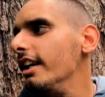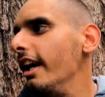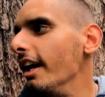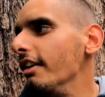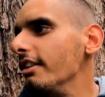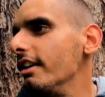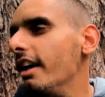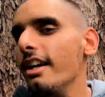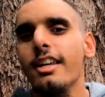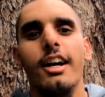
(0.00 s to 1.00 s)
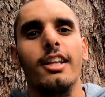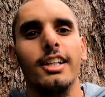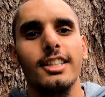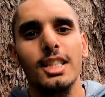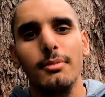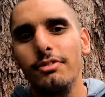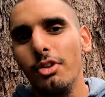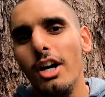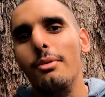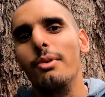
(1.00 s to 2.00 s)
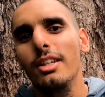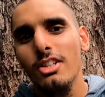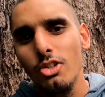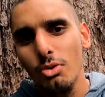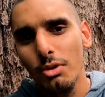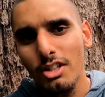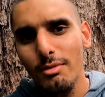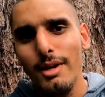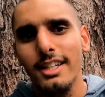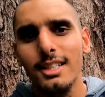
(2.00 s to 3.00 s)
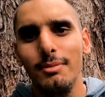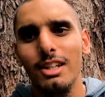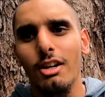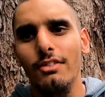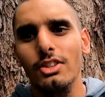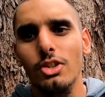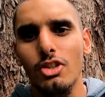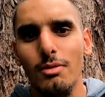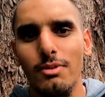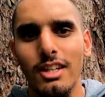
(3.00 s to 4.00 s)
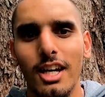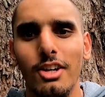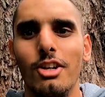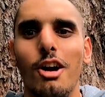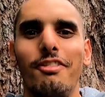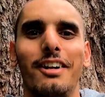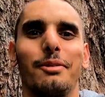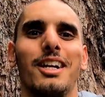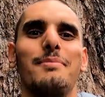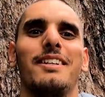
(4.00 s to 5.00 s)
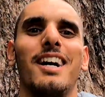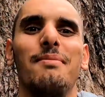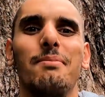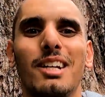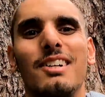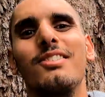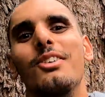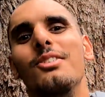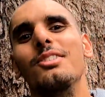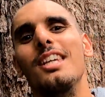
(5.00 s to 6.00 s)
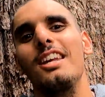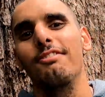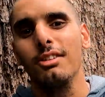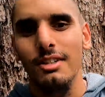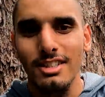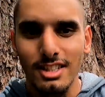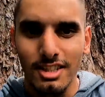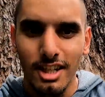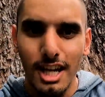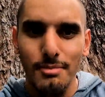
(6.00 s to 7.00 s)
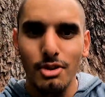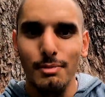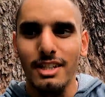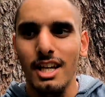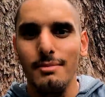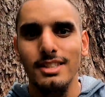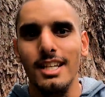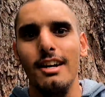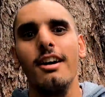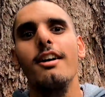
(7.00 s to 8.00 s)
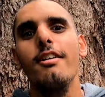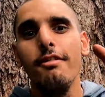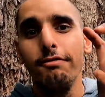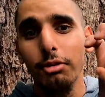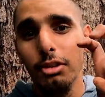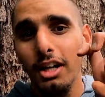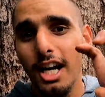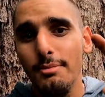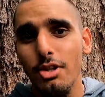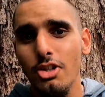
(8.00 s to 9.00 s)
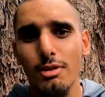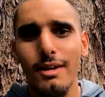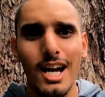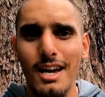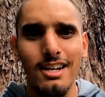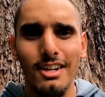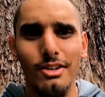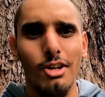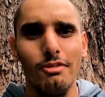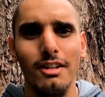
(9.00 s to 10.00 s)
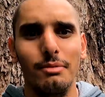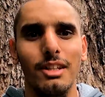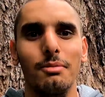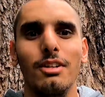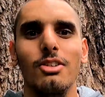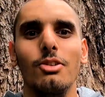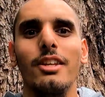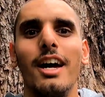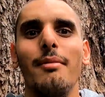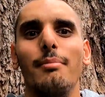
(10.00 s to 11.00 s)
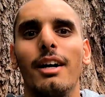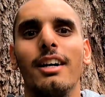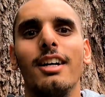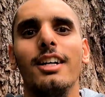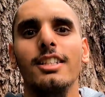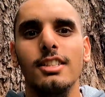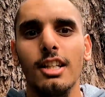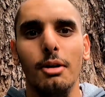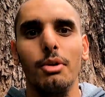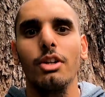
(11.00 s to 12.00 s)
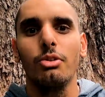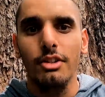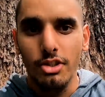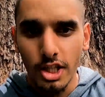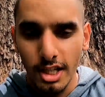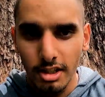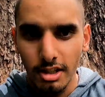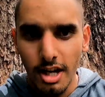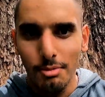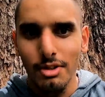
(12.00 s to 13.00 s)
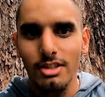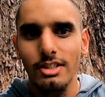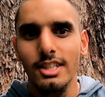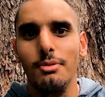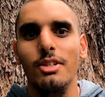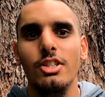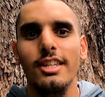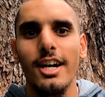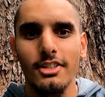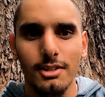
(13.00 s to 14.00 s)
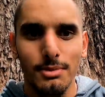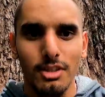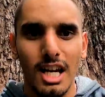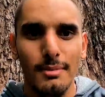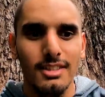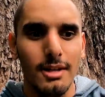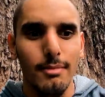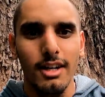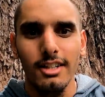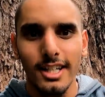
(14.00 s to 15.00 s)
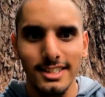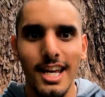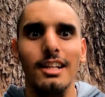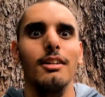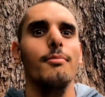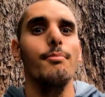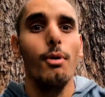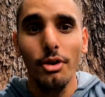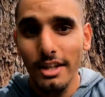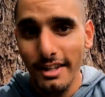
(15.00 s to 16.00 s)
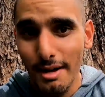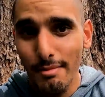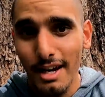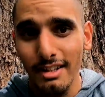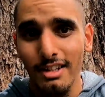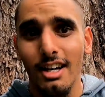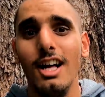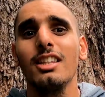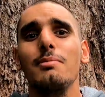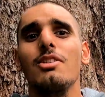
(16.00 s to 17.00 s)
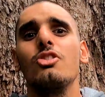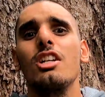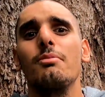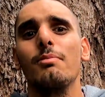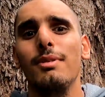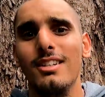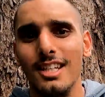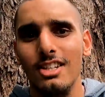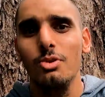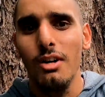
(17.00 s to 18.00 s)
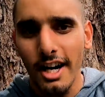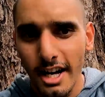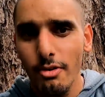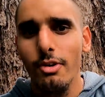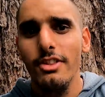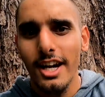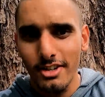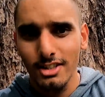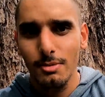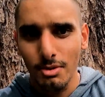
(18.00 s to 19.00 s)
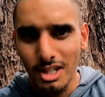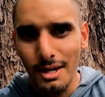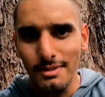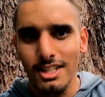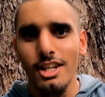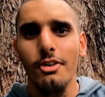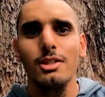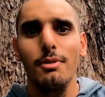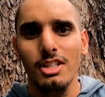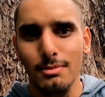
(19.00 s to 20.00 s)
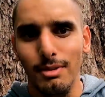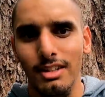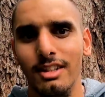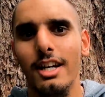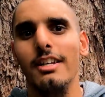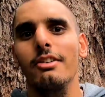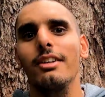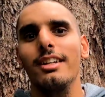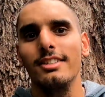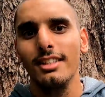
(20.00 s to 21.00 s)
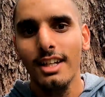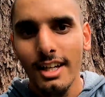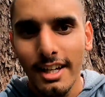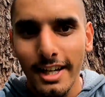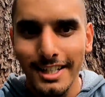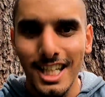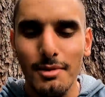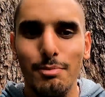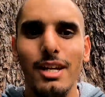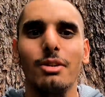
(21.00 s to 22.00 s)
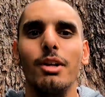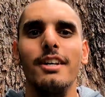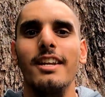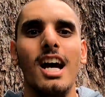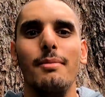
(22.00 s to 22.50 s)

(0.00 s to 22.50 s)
And yeah, like I said before, I really do want to make something of this YouTube thing. I don't know if I'd want to become one of those influencer types or become, say, a full-time YouTuber. I don't know if I'd really want to do that, but still I want to grow the channel. I want to, say, reach 1,000 subscribers, get monetized, and hell, more than that, man. The ultimate dream would be to get to 100,000 subscribers. I know it's possible. I know it is. It seems big right now.